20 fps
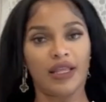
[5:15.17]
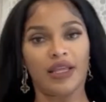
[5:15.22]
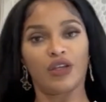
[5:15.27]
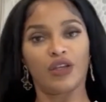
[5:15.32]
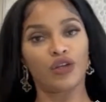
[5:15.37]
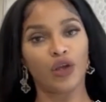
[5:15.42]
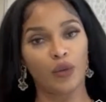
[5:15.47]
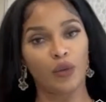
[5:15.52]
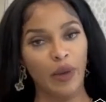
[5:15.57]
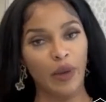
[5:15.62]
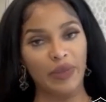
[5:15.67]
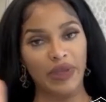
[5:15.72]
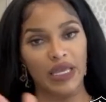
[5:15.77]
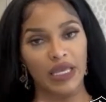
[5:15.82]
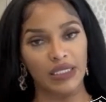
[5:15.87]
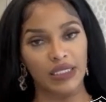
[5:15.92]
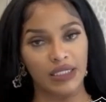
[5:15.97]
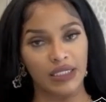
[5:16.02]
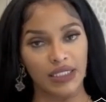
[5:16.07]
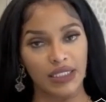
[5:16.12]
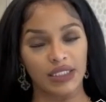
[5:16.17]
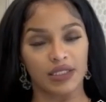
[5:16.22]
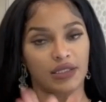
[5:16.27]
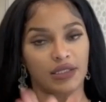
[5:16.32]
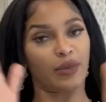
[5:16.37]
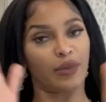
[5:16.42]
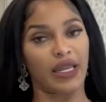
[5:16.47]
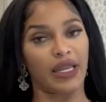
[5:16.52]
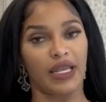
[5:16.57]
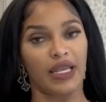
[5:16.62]
Now you know my business
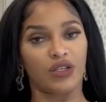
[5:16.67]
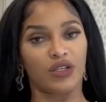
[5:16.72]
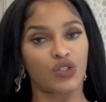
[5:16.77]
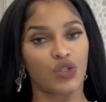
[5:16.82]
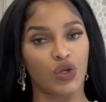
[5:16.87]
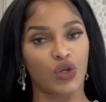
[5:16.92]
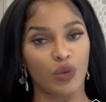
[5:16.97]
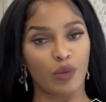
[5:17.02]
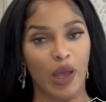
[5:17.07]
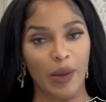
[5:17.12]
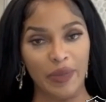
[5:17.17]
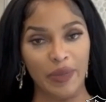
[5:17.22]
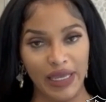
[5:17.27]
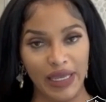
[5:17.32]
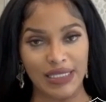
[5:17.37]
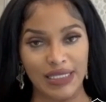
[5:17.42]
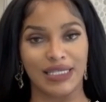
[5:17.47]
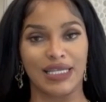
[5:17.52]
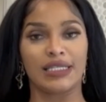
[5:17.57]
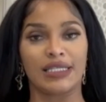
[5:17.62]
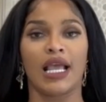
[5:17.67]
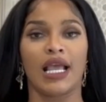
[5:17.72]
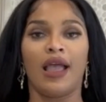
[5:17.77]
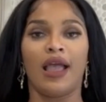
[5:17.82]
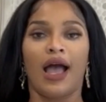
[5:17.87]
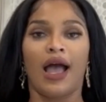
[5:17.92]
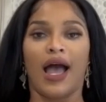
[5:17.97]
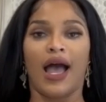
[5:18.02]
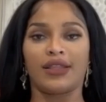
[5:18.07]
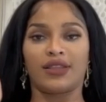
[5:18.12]
because somebody else told you my
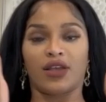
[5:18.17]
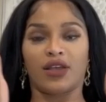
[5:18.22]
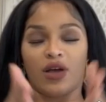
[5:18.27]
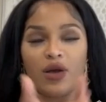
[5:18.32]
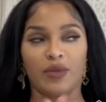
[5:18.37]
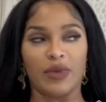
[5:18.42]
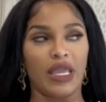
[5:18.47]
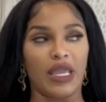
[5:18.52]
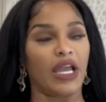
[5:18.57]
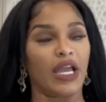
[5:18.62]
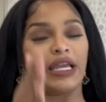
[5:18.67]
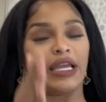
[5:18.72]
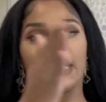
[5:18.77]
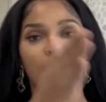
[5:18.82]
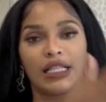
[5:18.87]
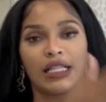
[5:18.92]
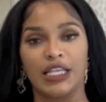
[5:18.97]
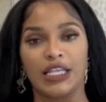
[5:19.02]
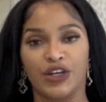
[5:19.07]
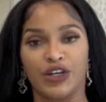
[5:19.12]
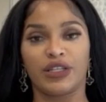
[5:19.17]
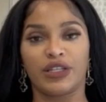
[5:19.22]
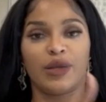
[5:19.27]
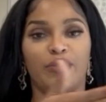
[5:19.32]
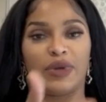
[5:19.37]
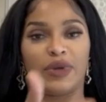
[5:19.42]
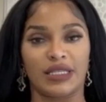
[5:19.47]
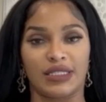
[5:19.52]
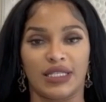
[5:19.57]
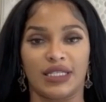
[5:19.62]
business. I had to come here and clear
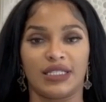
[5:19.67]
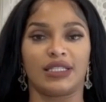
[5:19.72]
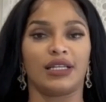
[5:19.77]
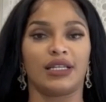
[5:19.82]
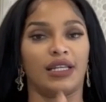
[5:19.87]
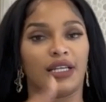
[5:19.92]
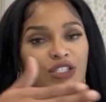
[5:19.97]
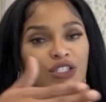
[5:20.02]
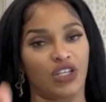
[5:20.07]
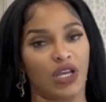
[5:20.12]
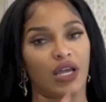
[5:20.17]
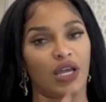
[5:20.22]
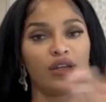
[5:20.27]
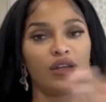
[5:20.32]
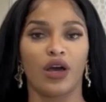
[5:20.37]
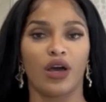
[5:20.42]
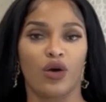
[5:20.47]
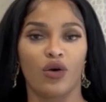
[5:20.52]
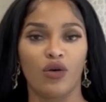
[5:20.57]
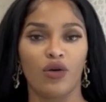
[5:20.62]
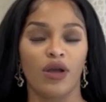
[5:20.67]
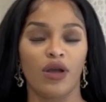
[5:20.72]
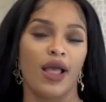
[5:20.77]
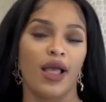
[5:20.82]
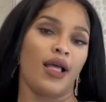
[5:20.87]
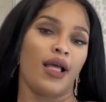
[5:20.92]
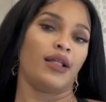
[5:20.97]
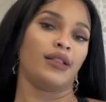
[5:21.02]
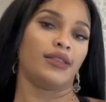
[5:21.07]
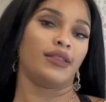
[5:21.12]
the business and let y'all
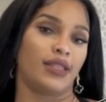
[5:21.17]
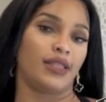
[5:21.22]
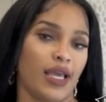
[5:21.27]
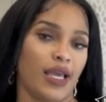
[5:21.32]
know.